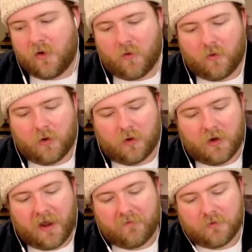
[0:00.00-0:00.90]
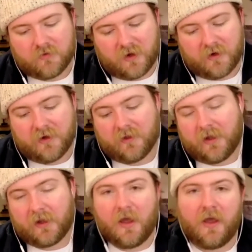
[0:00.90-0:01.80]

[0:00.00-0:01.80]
or have you done any like